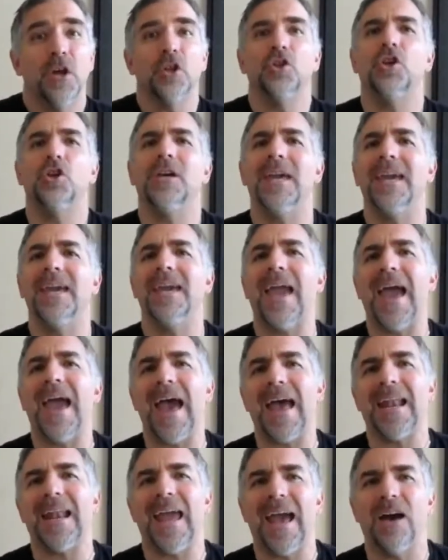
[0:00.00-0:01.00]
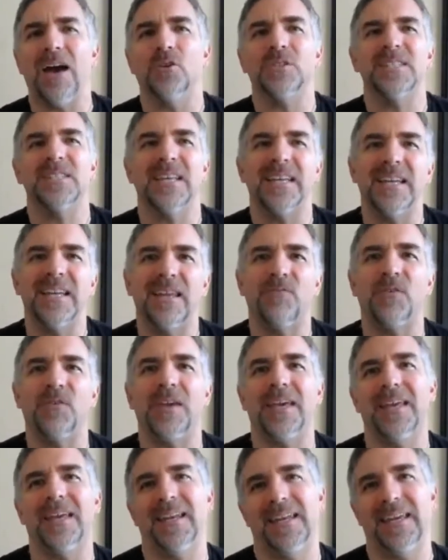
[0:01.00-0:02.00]
Looking at how
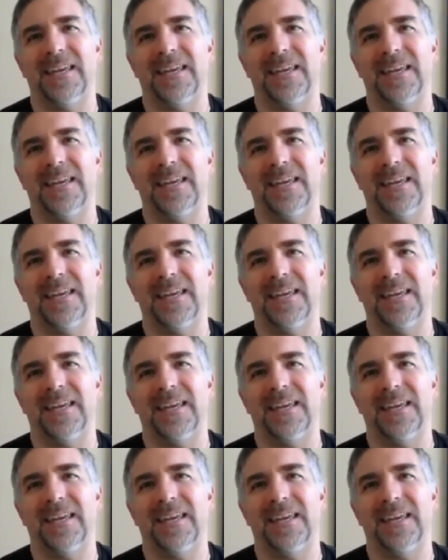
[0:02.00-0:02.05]
significant